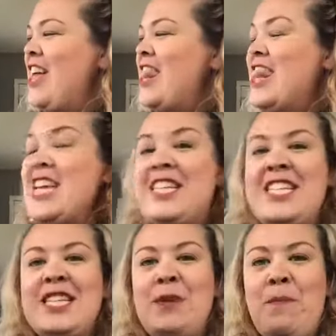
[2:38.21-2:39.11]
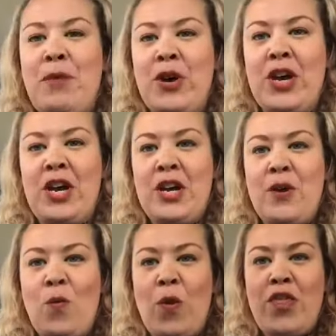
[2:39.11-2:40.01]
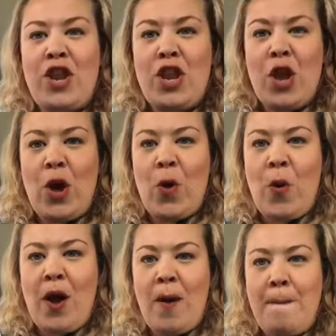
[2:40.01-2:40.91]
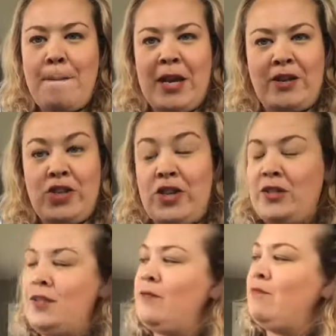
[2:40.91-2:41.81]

This is a book with no pictures.